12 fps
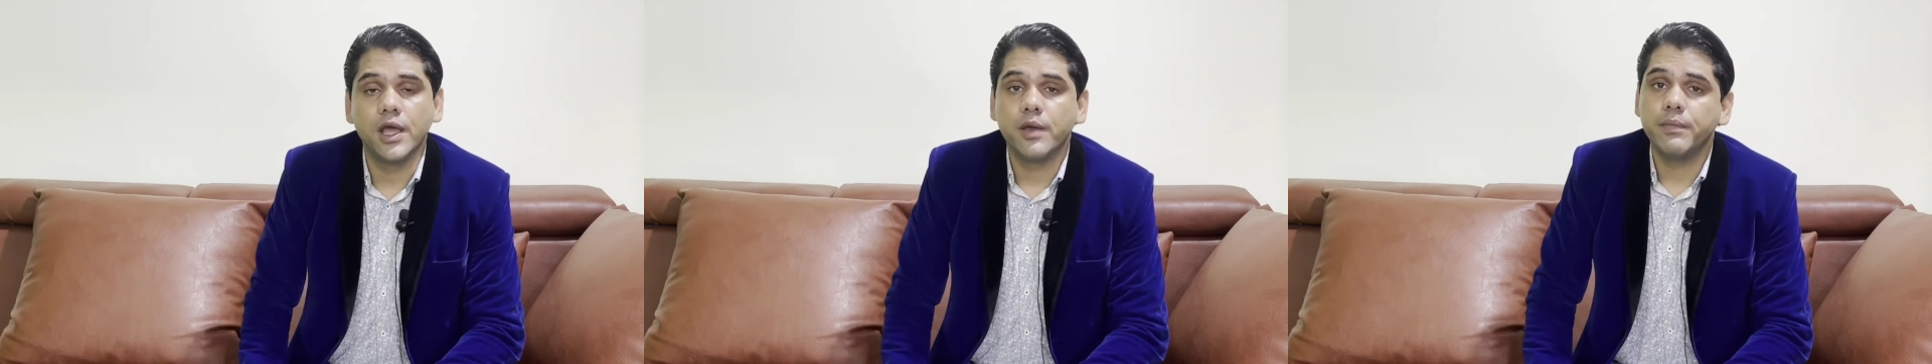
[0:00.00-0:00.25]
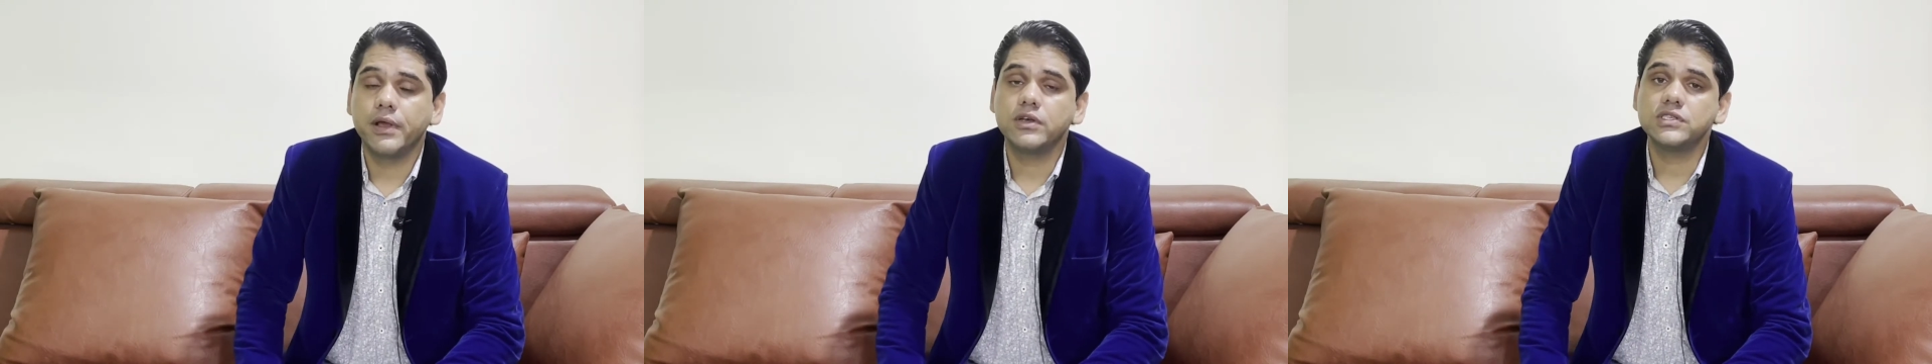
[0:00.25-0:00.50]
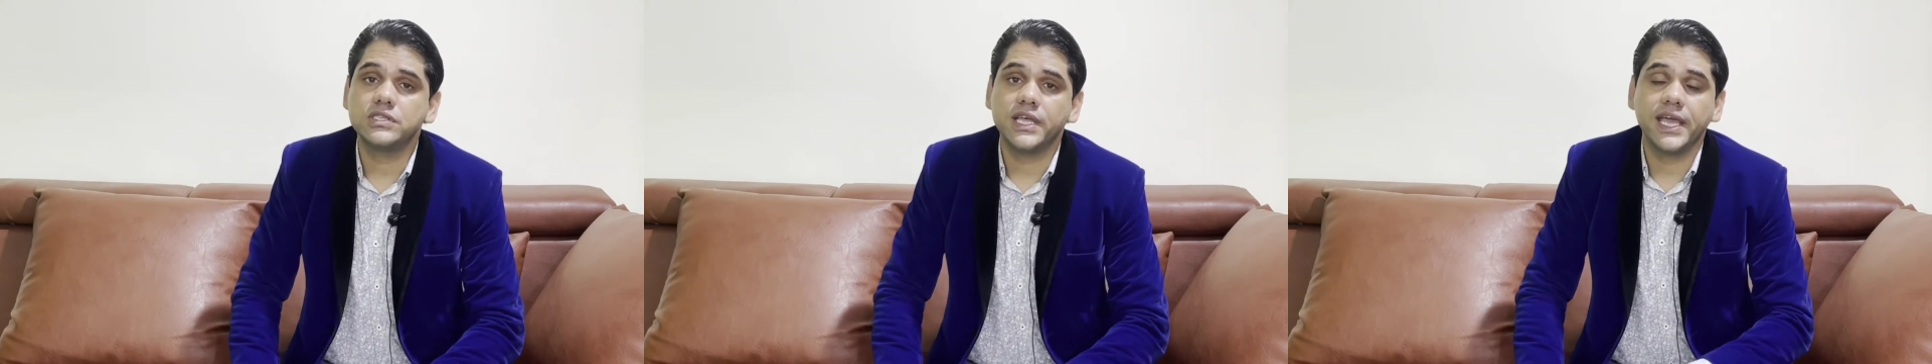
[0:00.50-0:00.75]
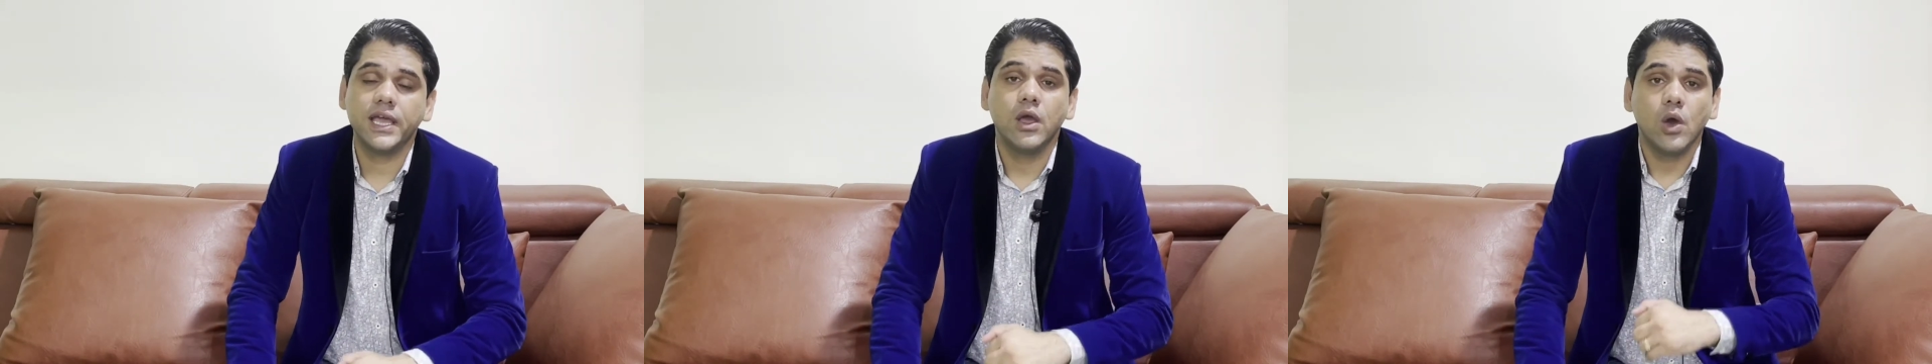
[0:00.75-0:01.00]
because
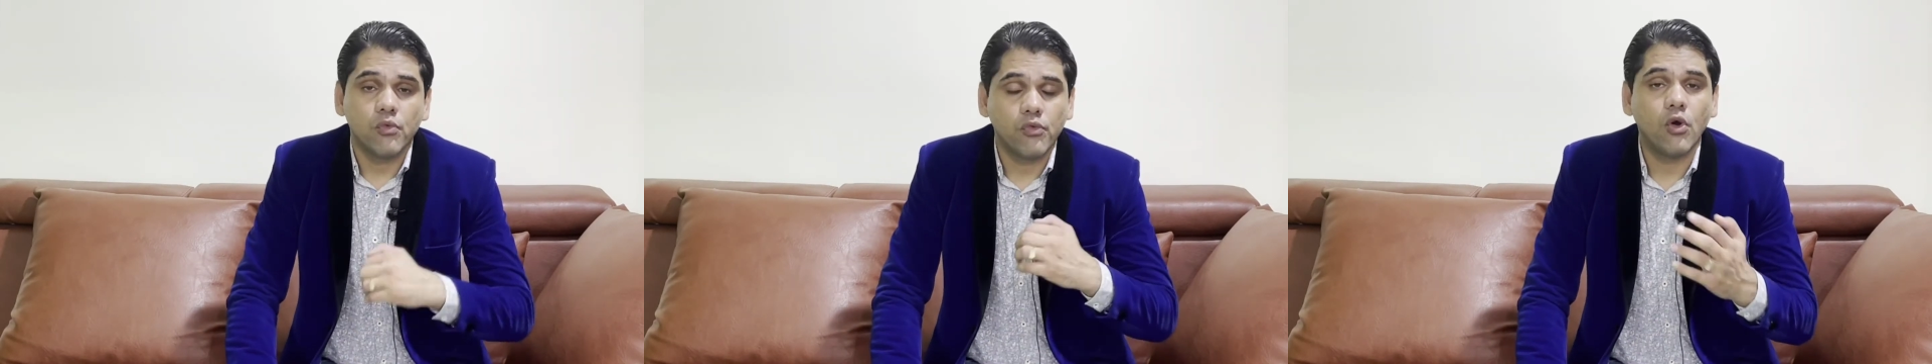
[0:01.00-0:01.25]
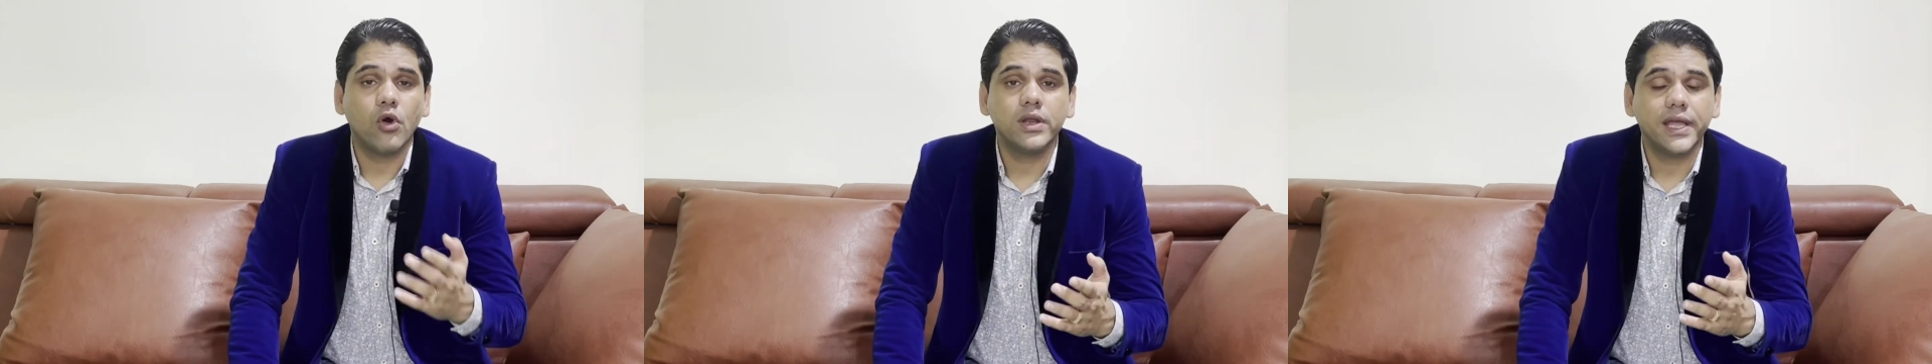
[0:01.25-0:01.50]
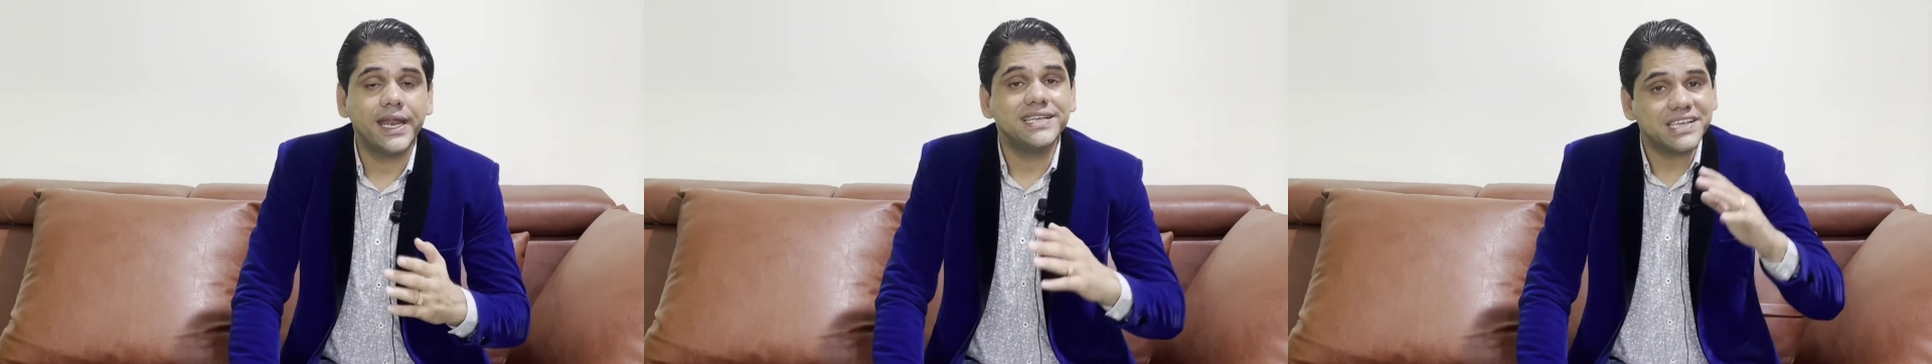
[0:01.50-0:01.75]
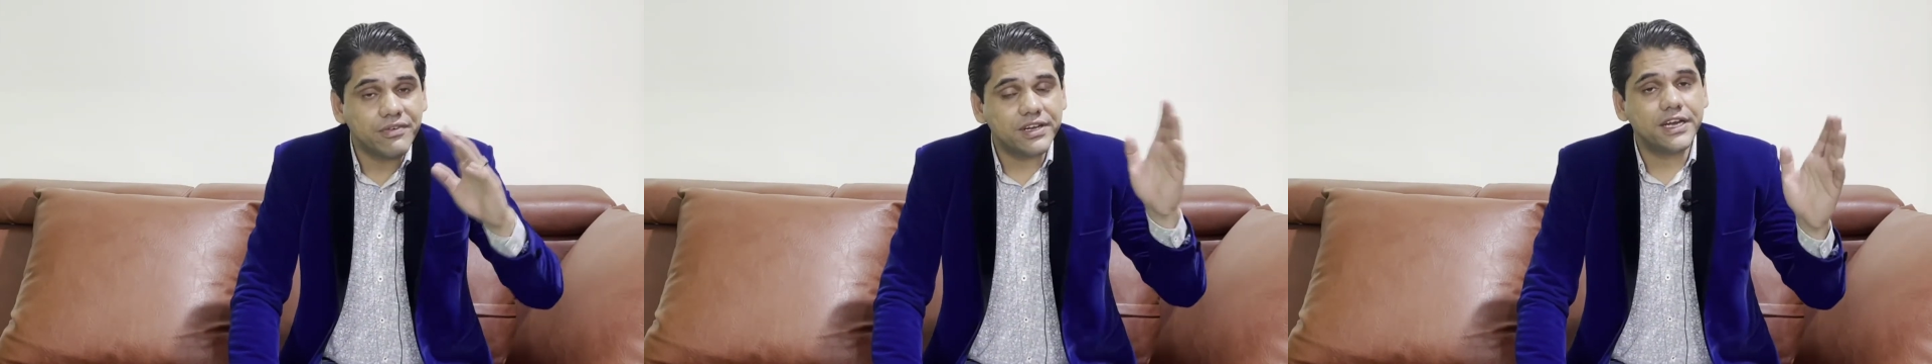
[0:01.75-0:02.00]
they won in
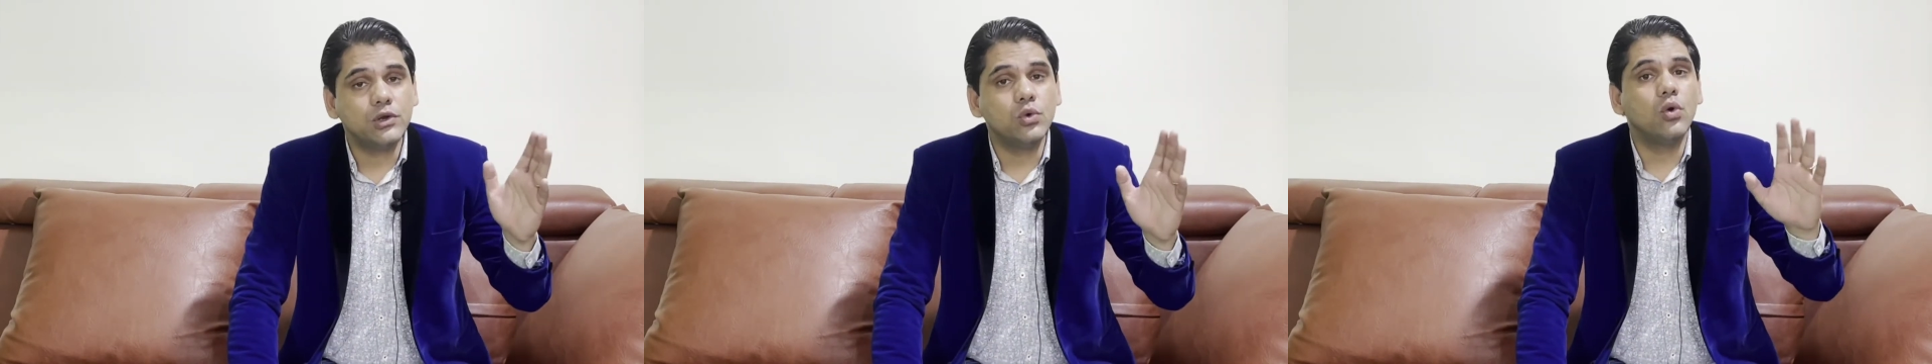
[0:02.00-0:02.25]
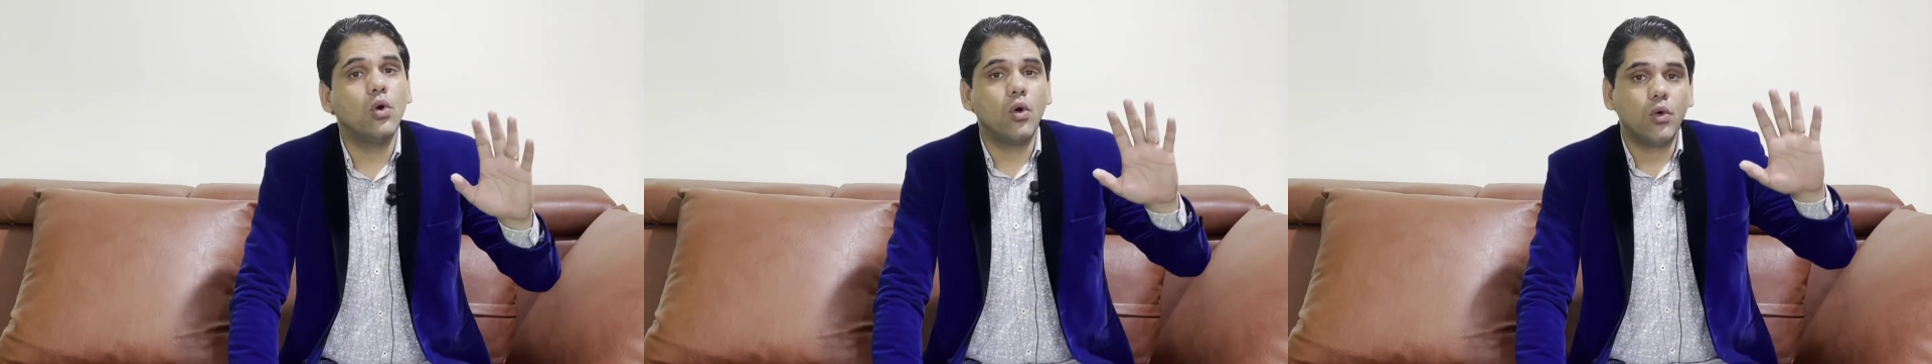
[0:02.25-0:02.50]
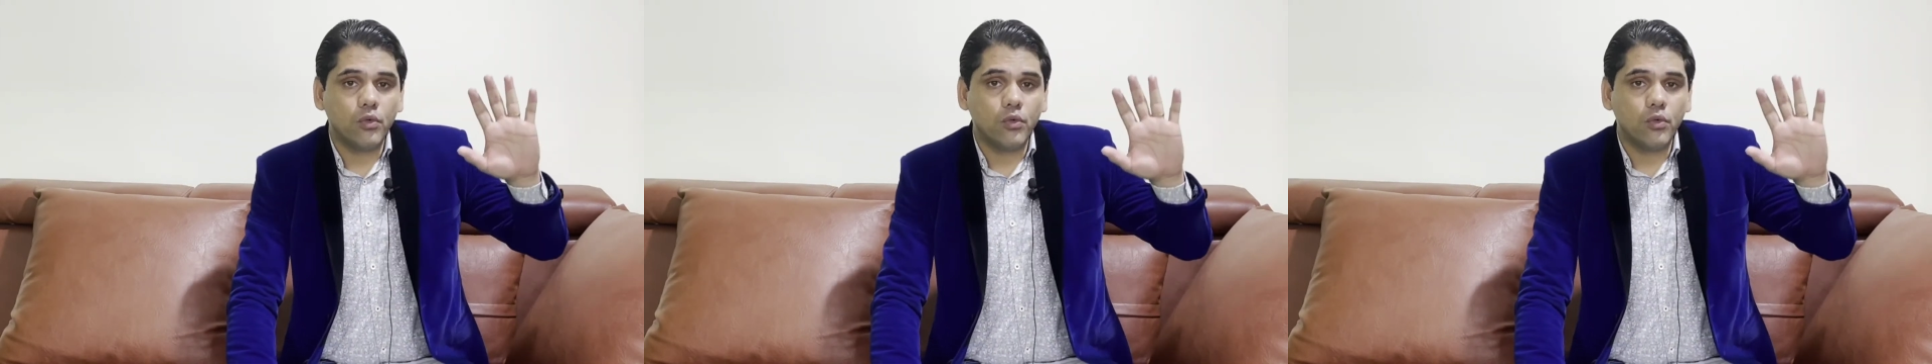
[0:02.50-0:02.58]
72